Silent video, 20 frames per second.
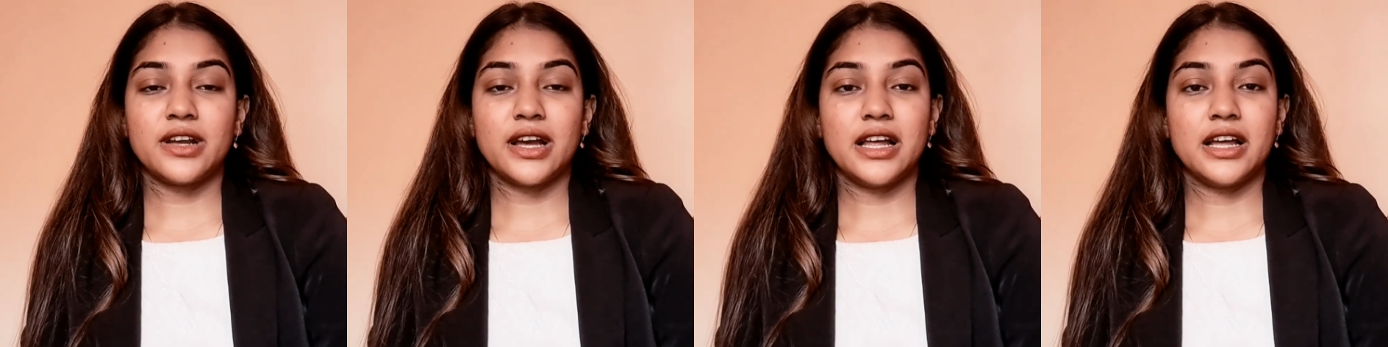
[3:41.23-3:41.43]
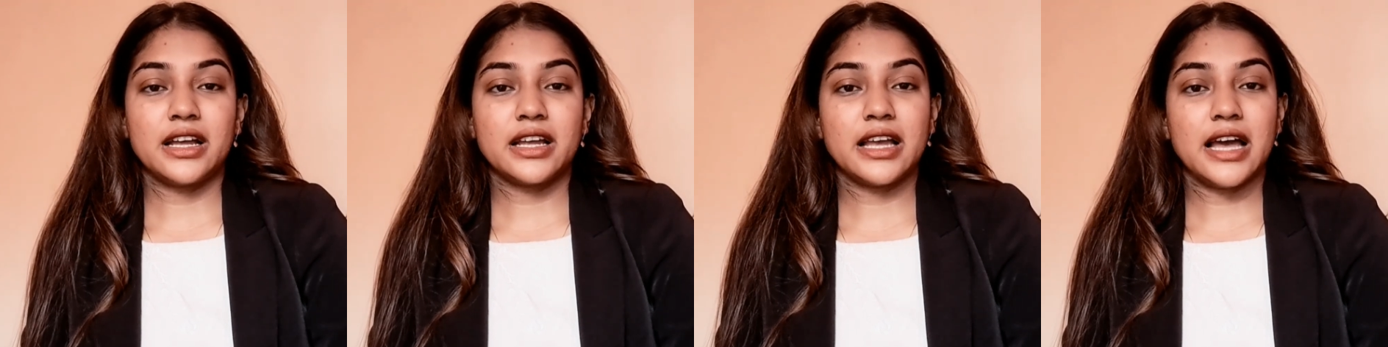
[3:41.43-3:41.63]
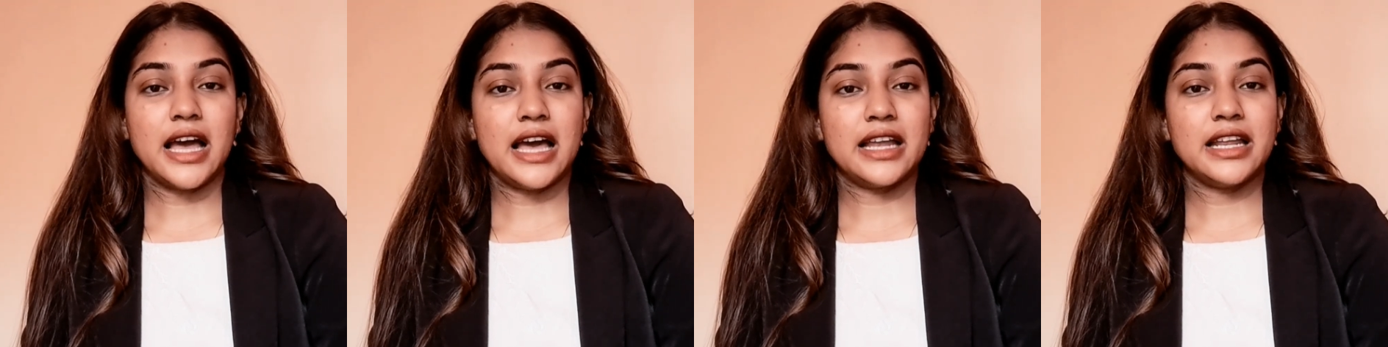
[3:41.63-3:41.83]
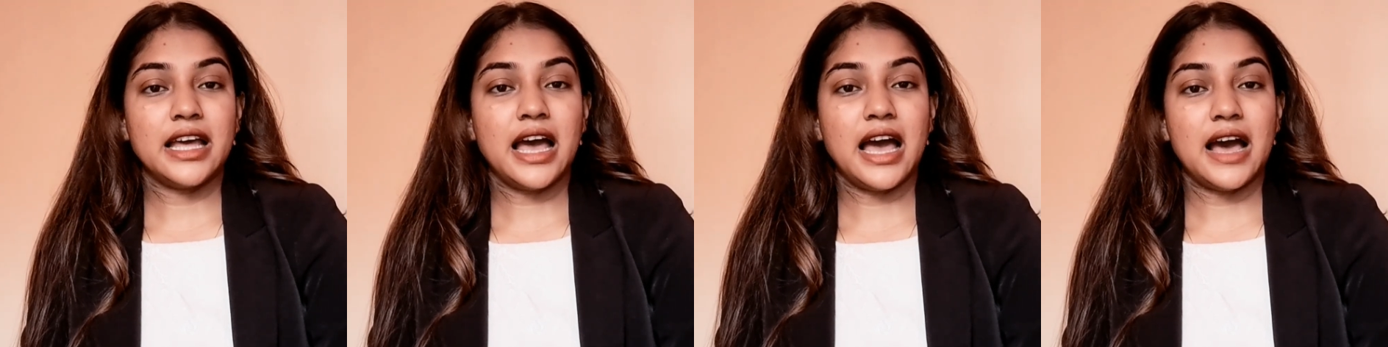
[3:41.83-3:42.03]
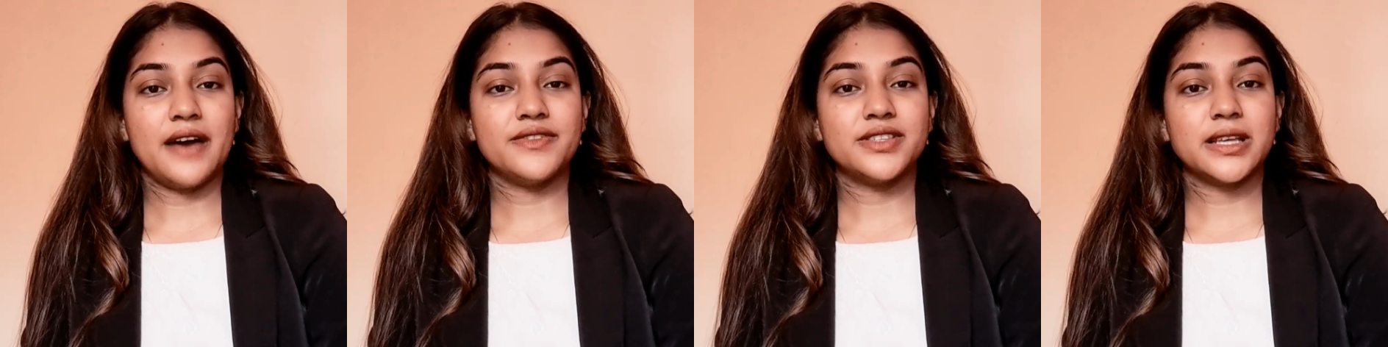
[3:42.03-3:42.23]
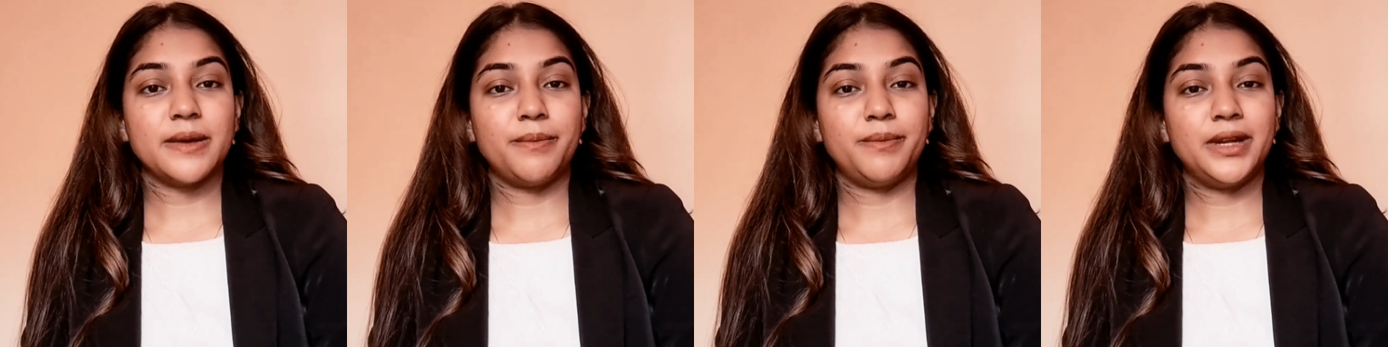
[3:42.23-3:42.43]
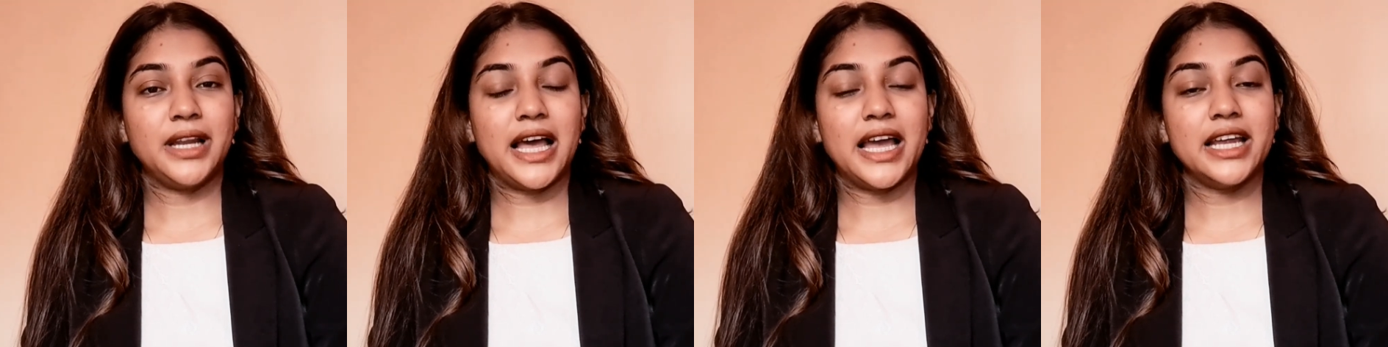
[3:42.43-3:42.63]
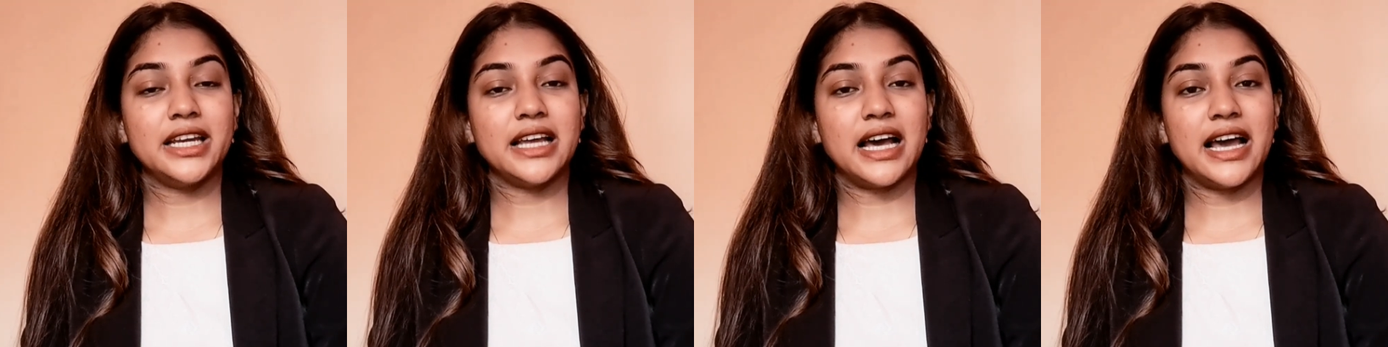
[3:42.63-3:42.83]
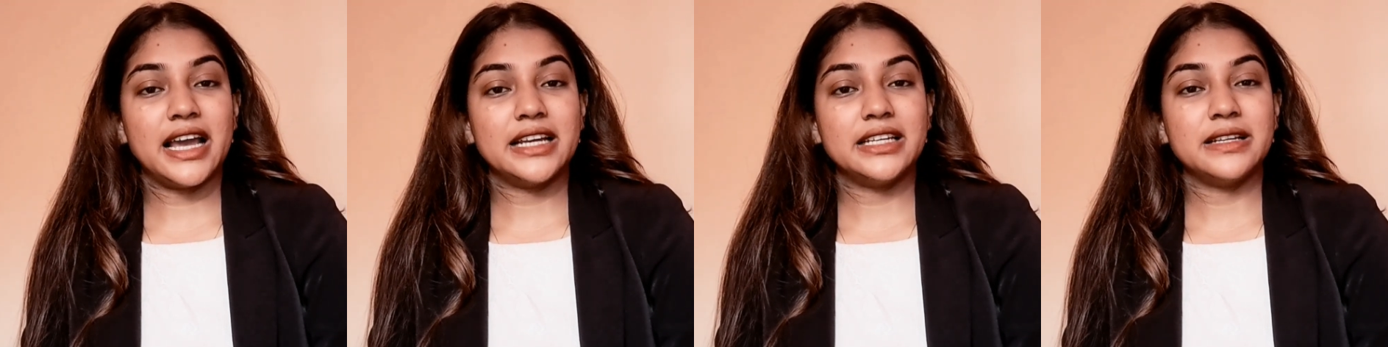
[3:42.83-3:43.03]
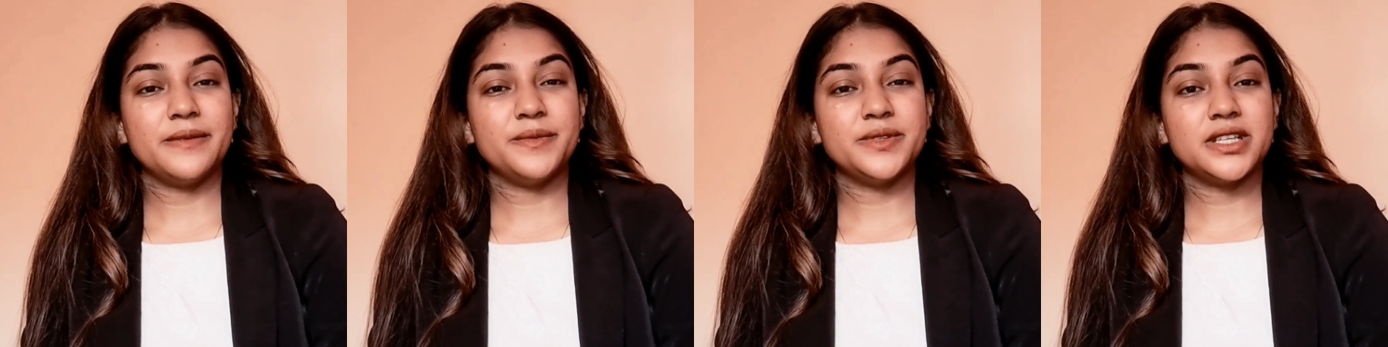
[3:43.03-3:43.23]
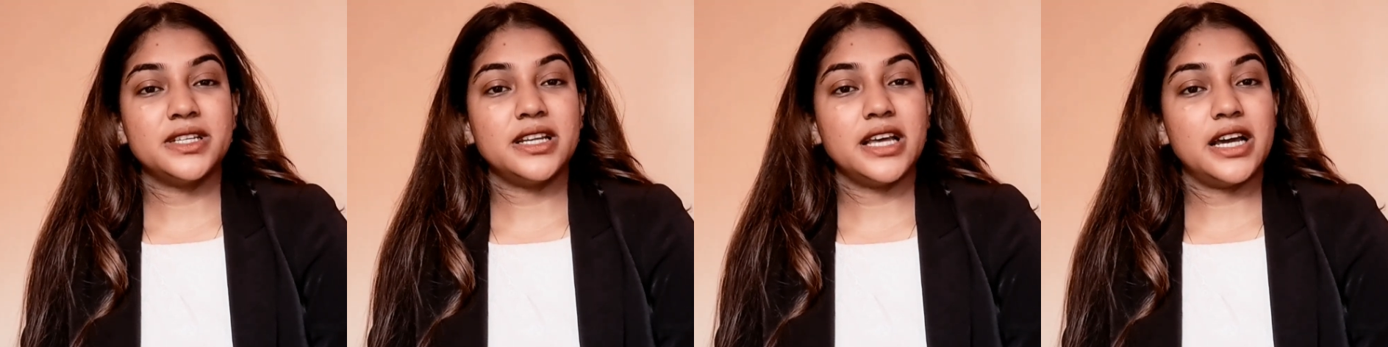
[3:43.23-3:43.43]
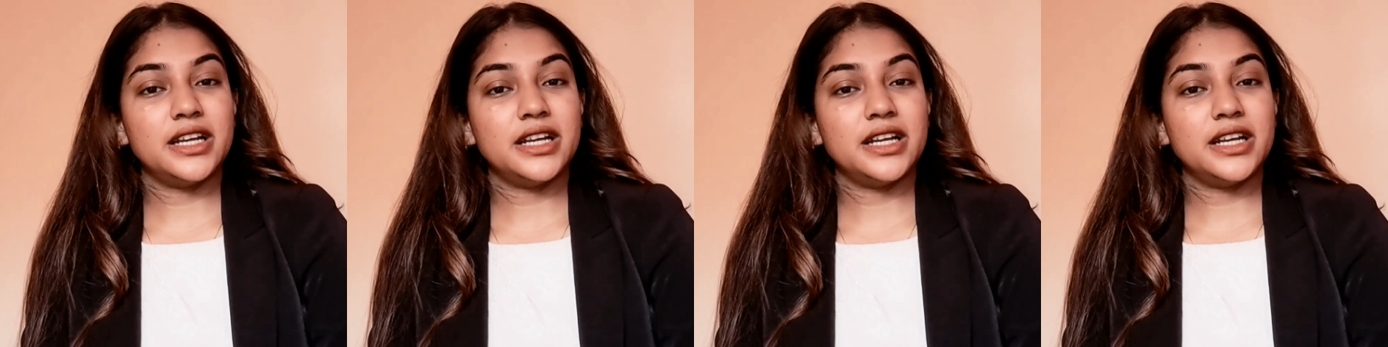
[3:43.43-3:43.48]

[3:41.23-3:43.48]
can have supplied items in